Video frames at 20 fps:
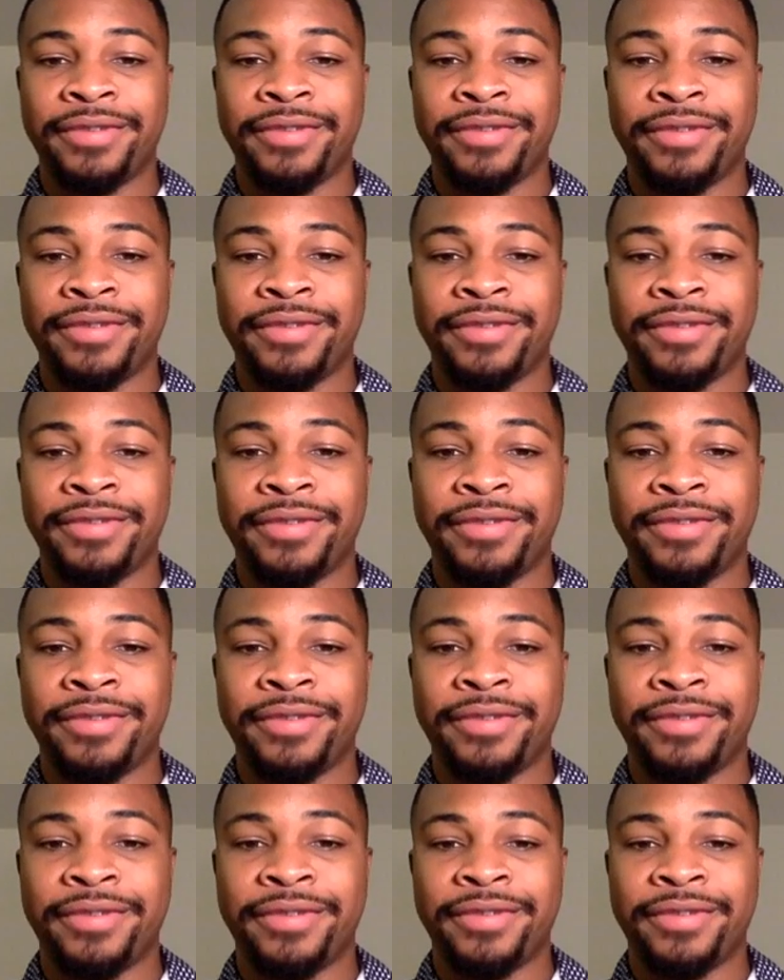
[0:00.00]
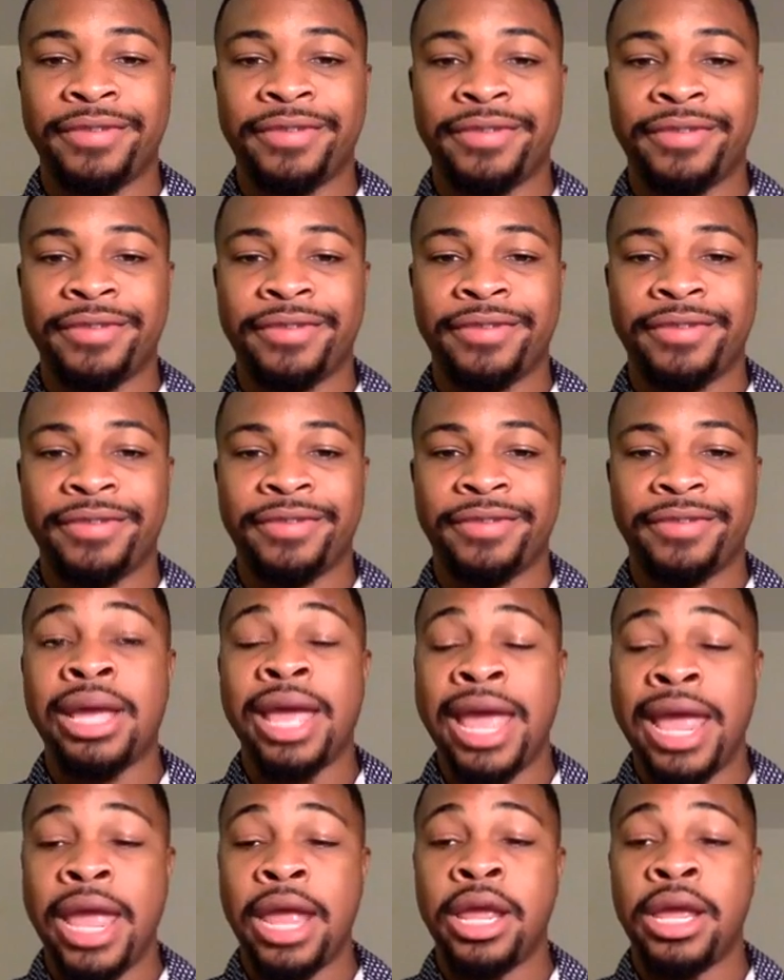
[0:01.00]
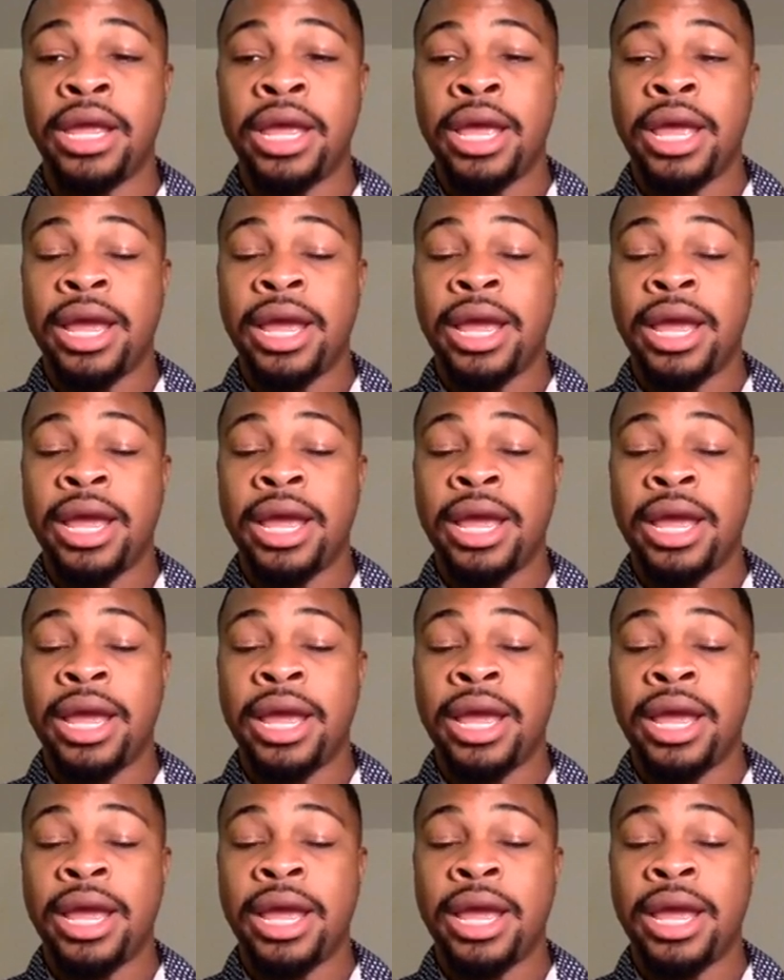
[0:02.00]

I think that's something that makes you think, hey,